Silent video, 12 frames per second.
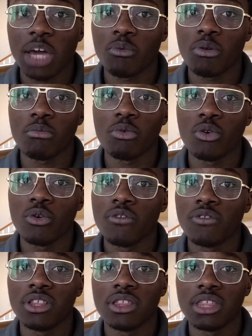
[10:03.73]
It
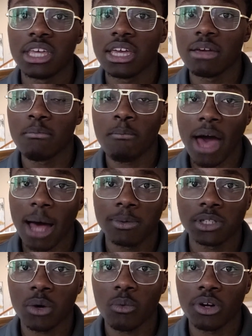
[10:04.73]
removed the
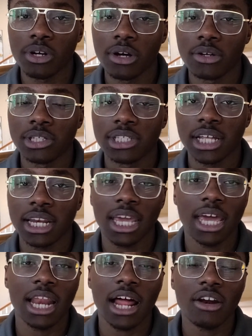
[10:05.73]
maps on Windows. Then
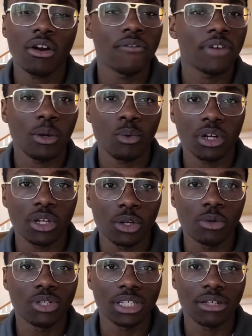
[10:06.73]
again, I don't know if anyone
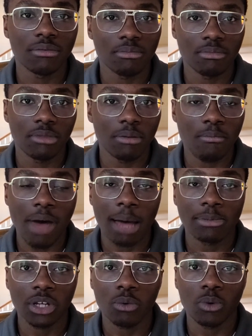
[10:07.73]
used the
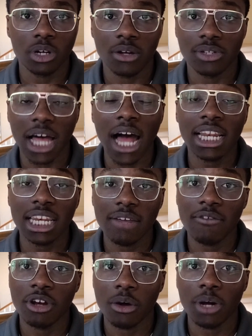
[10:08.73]
maps on Windows. I didn't
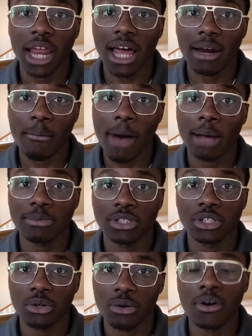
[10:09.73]
even know it had a maps
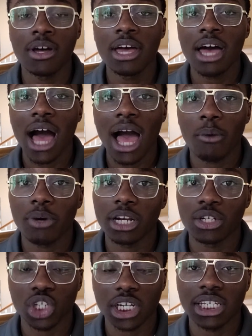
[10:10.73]
until I
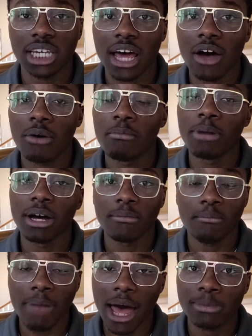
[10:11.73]
went and checked it out.
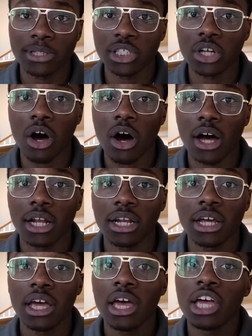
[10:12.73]
But maps is gone.
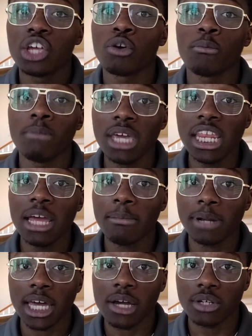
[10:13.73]
Your media
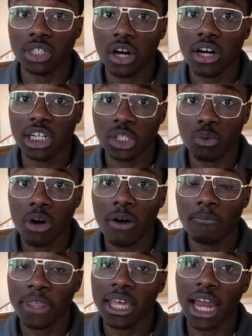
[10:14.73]
player is gone as
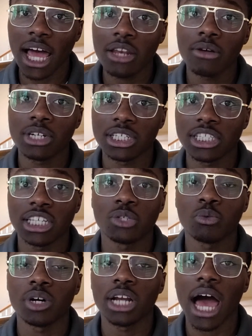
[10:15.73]
well. And I noticed
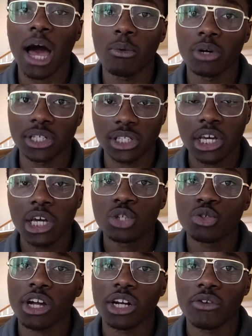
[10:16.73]
this when I was
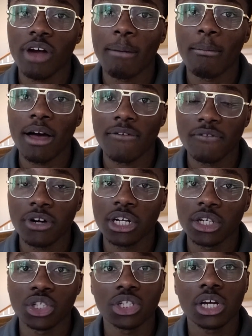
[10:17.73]
trying to grab my
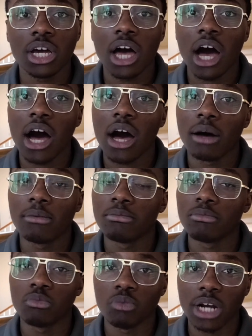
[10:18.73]
footage.
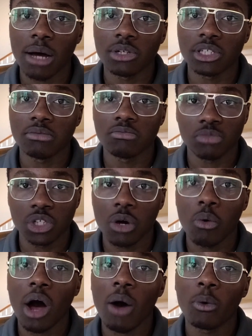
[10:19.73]
When I was, you
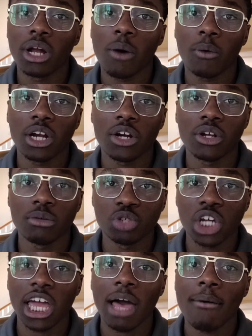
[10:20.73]
know, when I wanted to
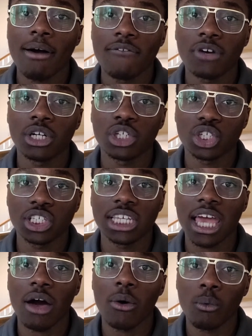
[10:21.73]
check out my footage to
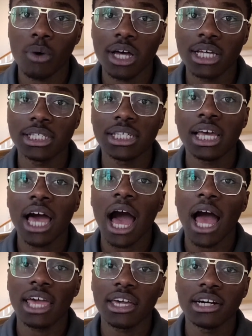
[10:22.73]
see how it was,
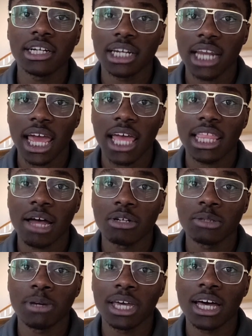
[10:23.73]
I couldn't. And that
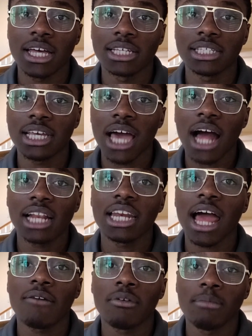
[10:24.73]
was because I
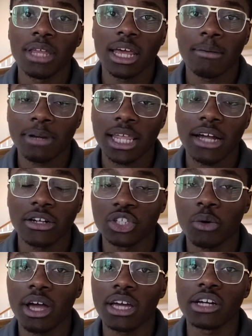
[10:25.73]
didn't have a media player.
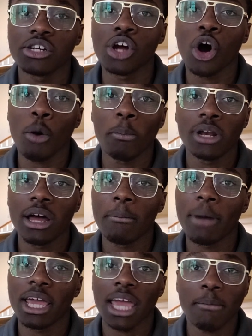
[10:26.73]
So I couldn't open up
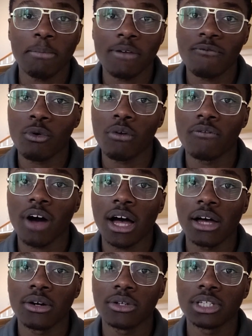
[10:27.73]
my MP4
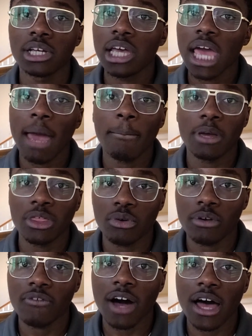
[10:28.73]
files,
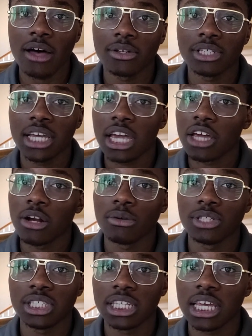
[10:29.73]
MP3 files, you
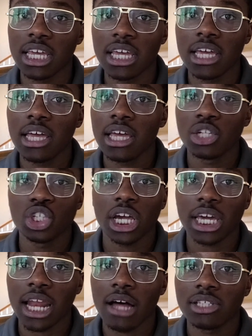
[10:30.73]
know,
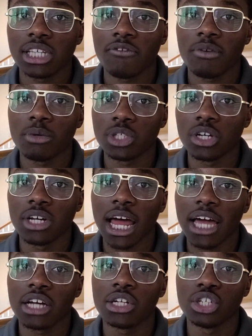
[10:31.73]
check it out, see if it was good.
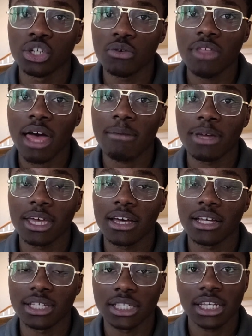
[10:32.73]
I couldn't do that
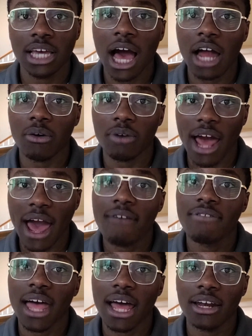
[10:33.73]
because I don't
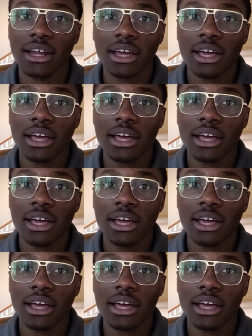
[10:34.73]
have that.